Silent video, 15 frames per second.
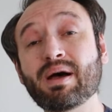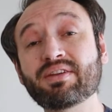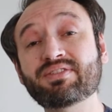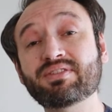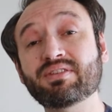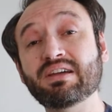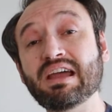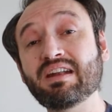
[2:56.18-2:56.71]

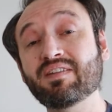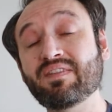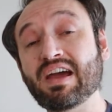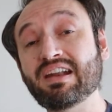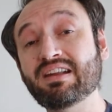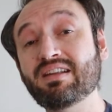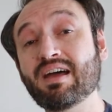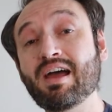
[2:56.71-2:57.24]
muscle
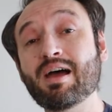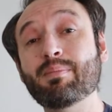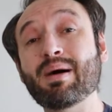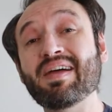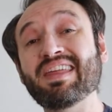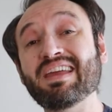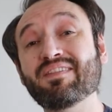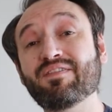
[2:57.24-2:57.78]
innervated
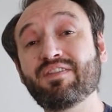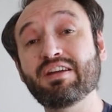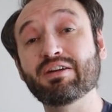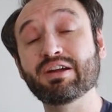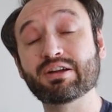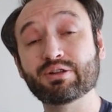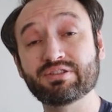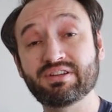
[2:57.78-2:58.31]
by the
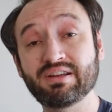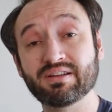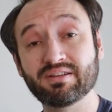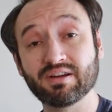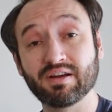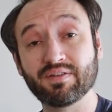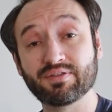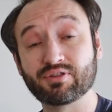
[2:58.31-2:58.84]
inferior gluteal
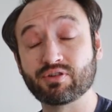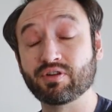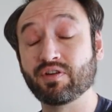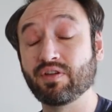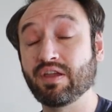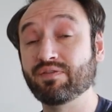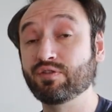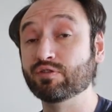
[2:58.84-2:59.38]
nerve.
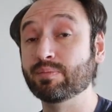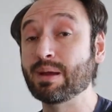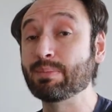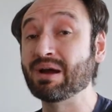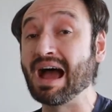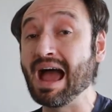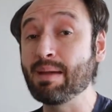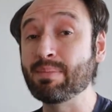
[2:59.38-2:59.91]
So if you
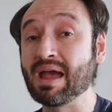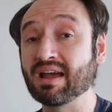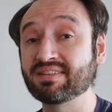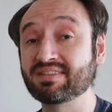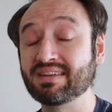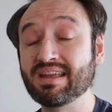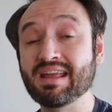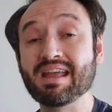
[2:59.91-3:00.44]
remember
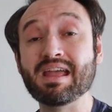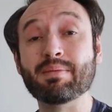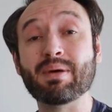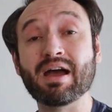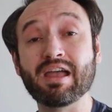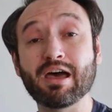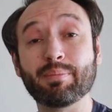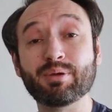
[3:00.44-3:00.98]
IMAX, it
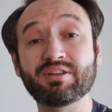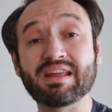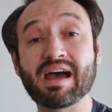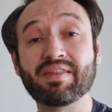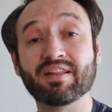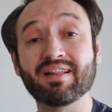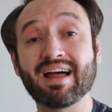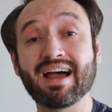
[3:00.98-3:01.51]
might help you down the